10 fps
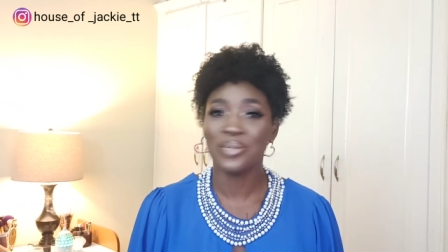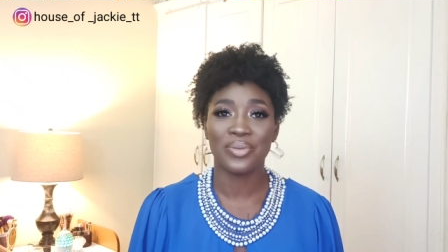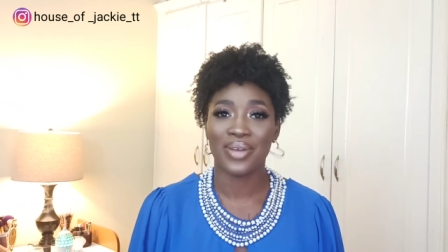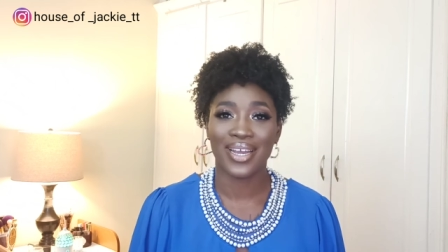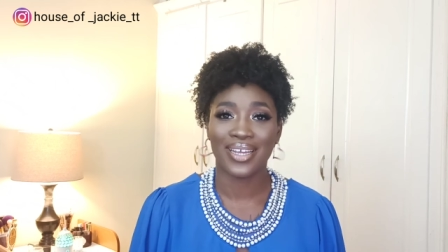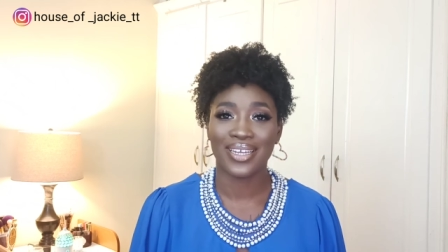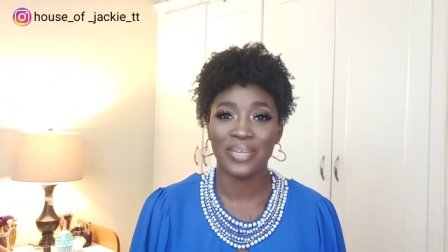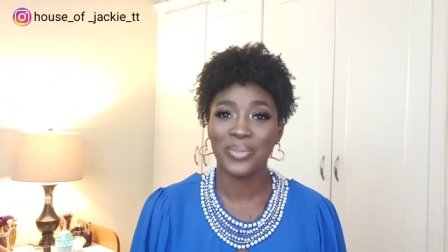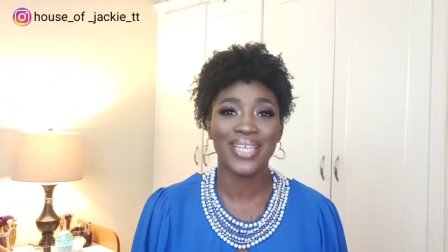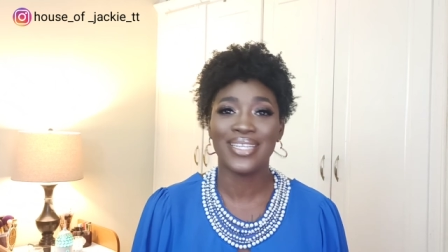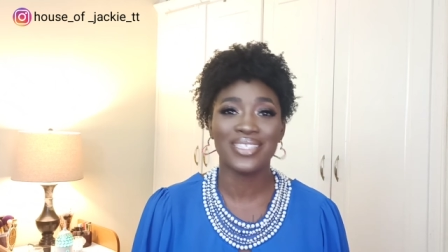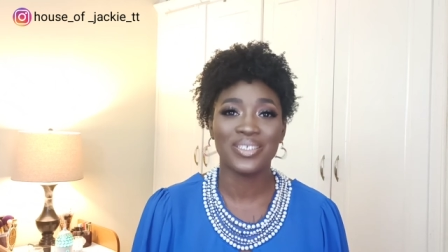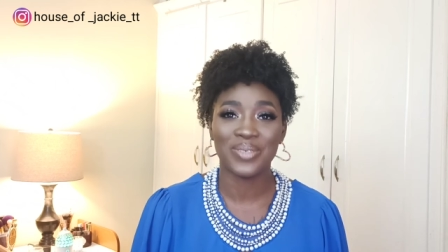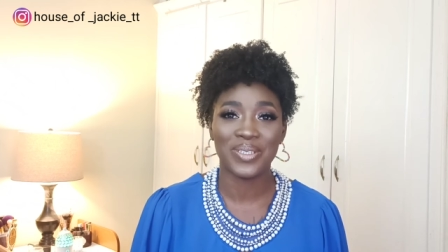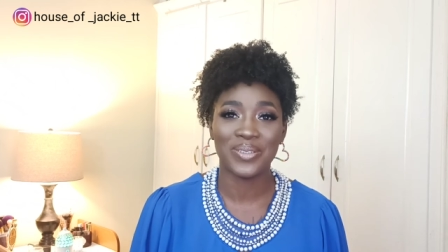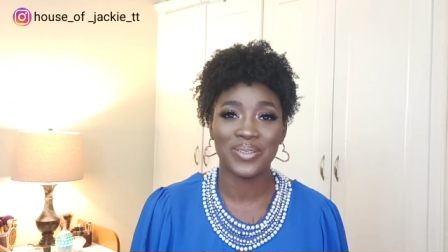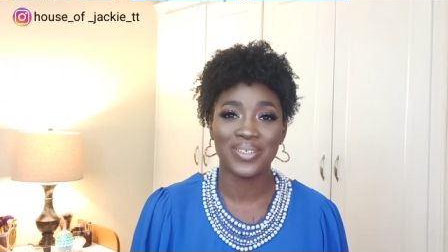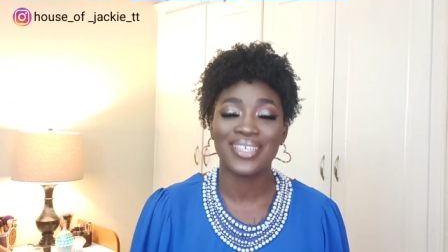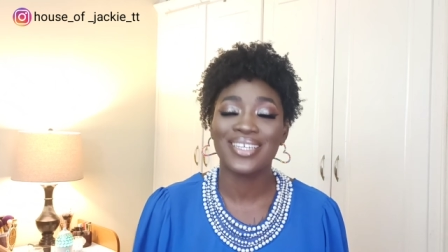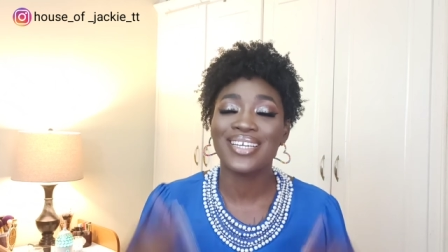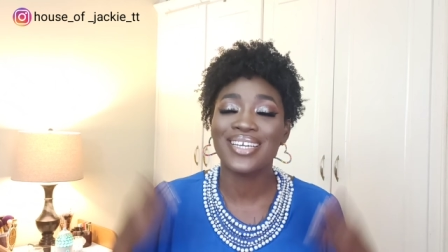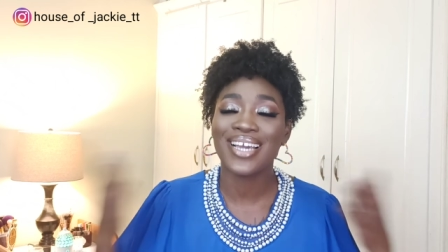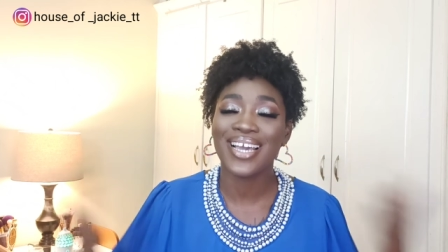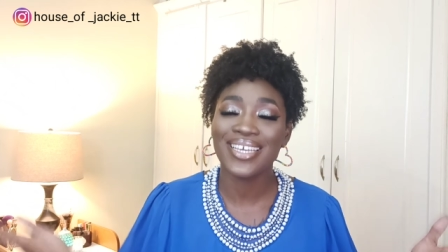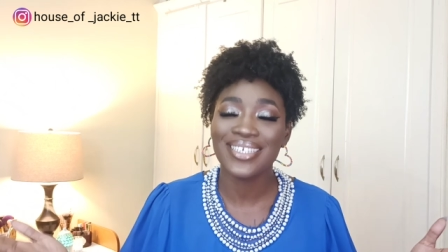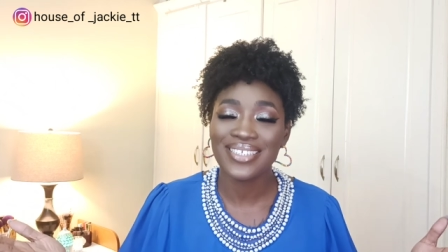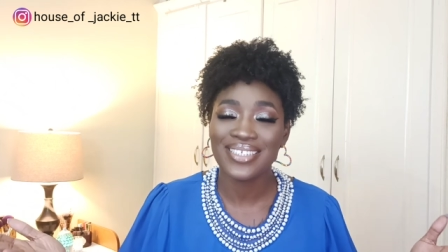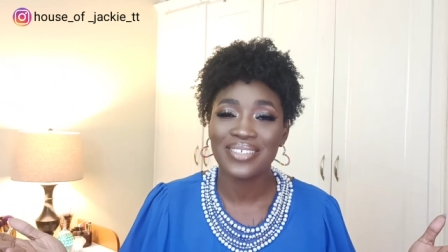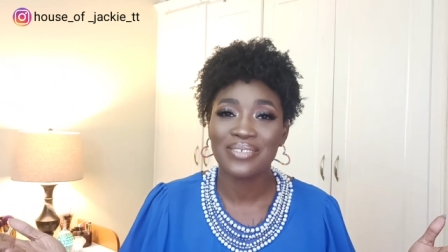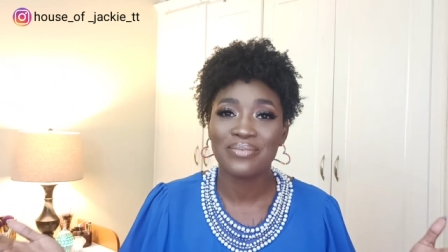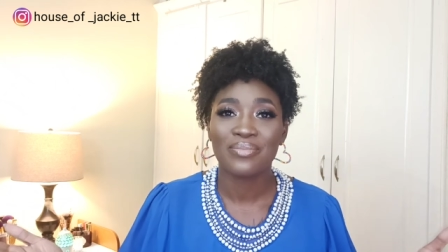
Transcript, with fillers: I don't brag let me end this video guys